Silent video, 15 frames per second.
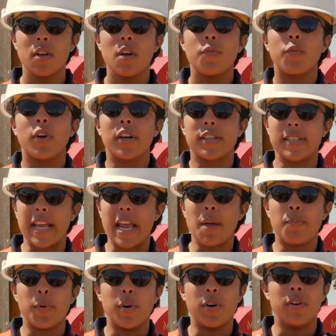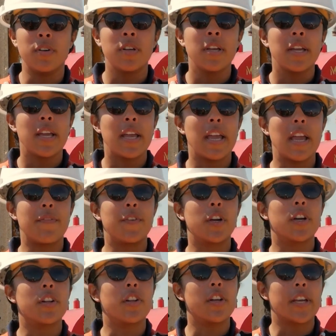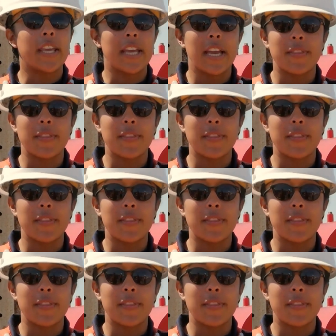For example, if you're looking